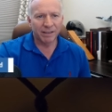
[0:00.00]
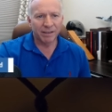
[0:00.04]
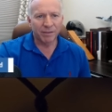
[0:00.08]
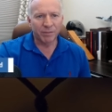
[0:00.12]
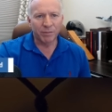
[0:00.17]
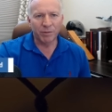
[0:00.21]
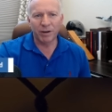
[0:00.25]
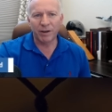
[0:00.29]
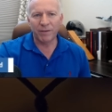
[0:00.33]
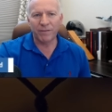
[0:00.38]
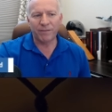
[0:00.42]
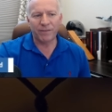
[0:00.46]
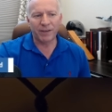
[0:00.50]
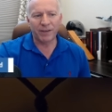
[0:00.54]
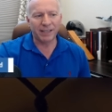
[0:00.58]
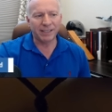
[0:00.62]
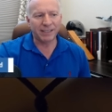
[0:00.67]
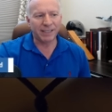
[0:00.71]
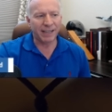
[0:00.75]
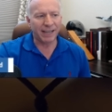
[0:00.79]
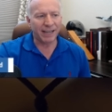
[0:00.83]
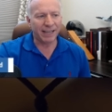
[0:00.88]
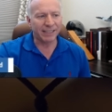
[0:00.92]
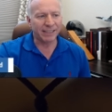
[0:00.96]
What a
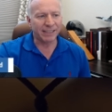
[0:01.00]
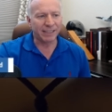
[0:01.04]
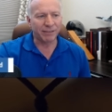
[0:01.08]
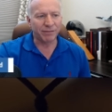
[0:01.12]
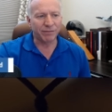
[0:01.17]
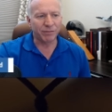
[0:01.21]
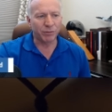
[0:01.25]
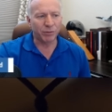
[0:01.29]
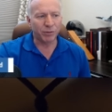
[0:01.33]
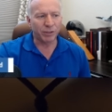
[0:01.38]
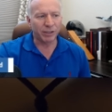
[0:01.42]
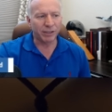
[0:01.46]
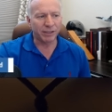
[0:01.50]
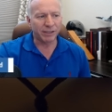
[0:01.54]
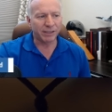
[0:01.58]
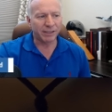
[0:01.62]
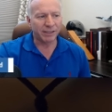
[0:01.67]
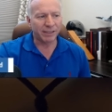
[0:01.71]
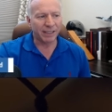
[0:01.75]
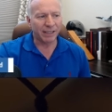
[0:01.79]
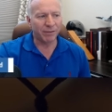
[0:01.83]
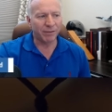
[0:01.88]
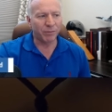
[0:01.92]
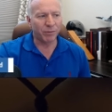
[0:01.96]
fantastic voice
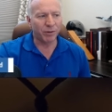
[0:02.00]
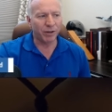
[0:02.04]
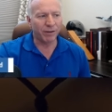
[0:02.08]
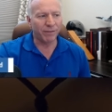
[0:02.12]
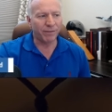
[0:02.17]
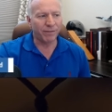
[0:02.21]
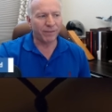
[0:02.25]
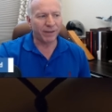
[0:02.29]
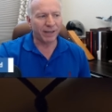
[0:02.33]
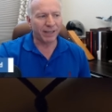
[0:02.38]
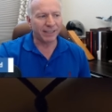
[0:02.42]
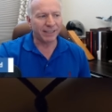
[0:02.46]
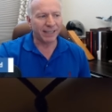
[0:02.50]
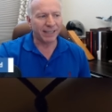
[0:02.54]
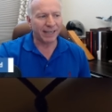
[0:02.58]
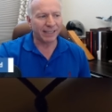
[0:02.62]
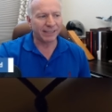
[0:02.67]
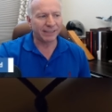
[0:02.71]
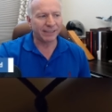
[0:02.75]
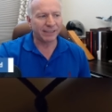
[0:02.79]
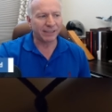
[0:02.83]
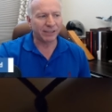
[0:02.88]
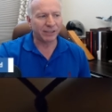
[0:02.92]
and what a fantastic